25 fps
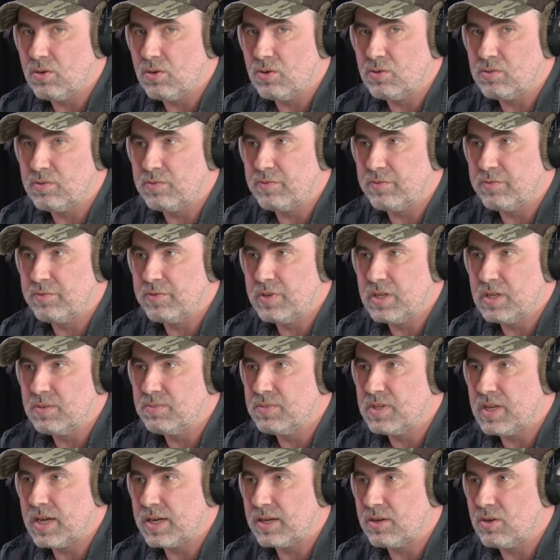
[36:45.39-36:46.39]
old film
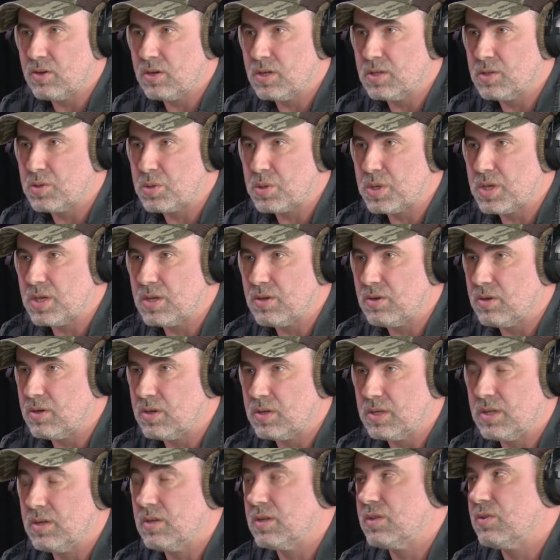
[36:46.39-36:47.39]
technology, or
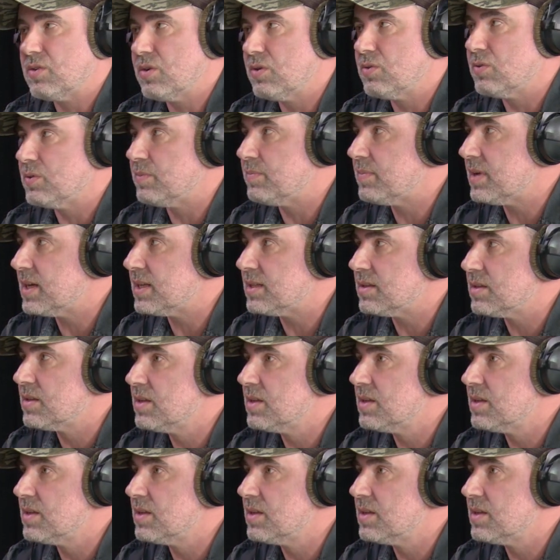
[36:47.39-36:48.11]
not old, but